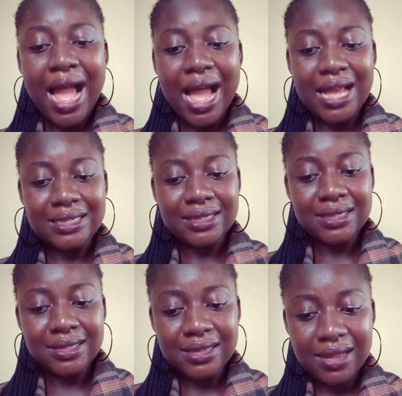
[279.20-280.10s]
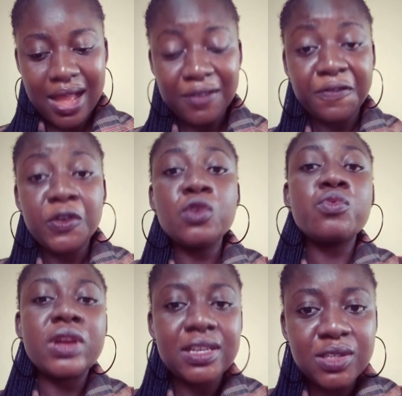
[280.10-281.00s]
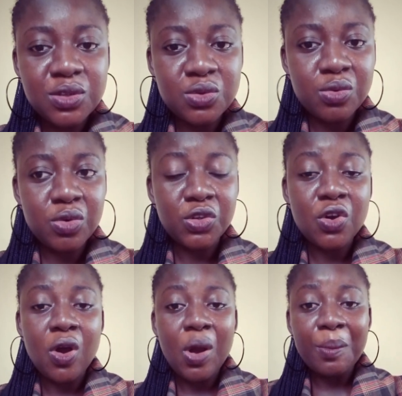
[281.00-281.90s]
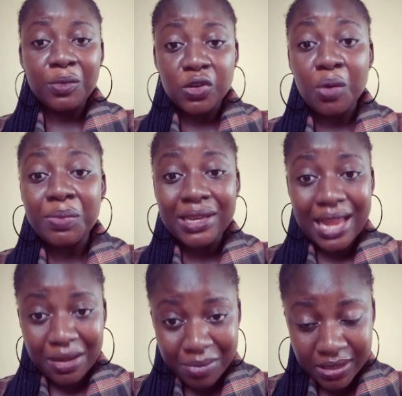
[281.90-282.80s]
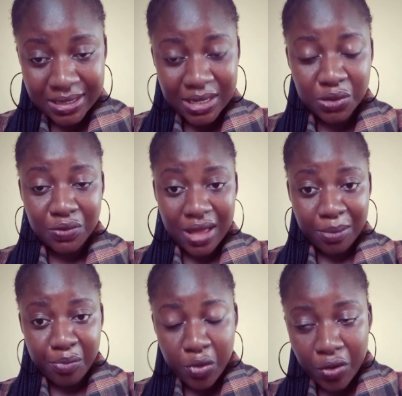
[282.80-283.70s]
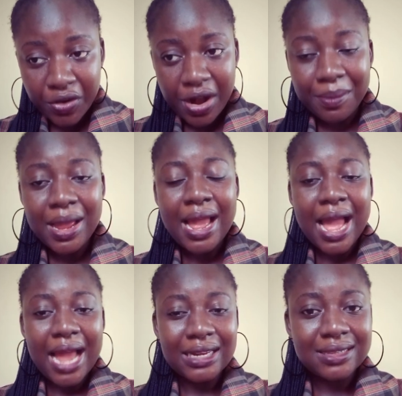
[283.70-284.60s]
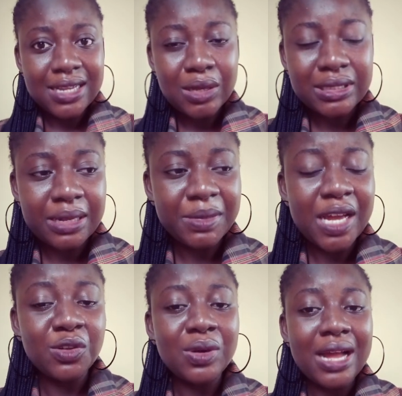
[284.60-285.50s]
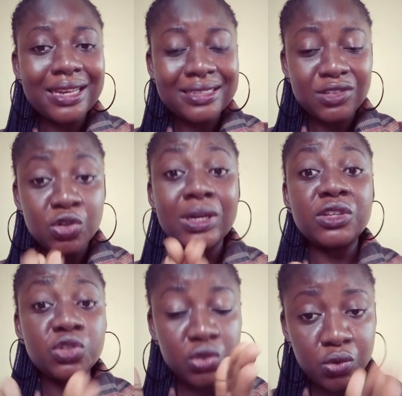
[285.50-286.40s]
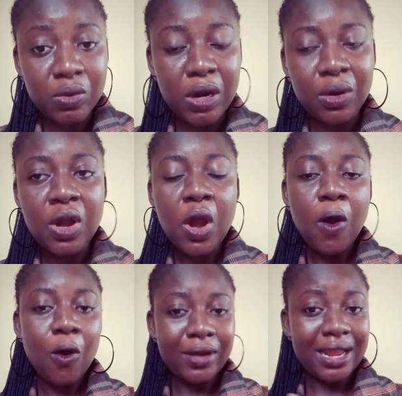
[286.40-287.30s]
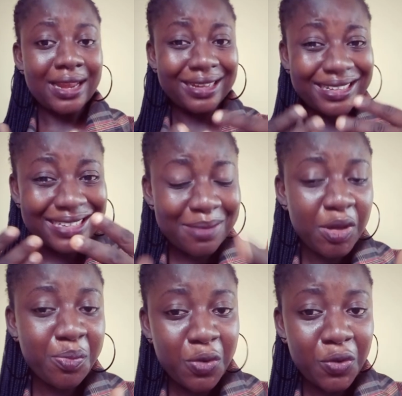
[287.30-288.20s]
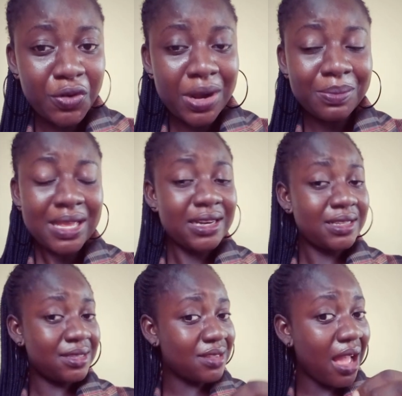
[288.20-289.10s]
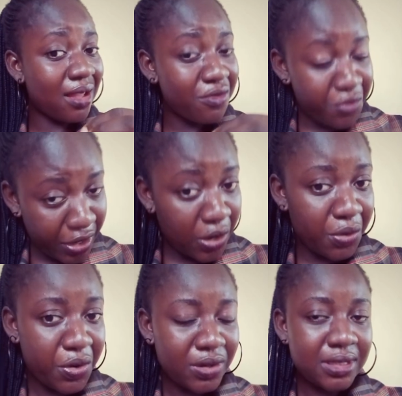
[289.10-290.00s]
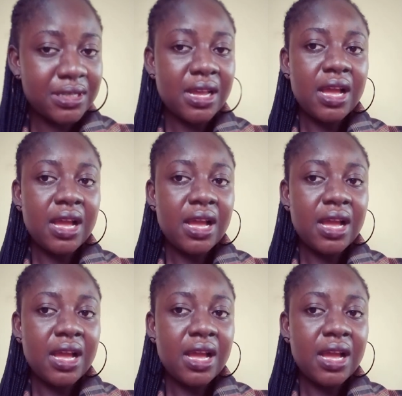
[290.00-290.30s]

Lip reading: as at few weeks to your being admitted to that program, and it tells them that you can do well on an academic program that is rigorous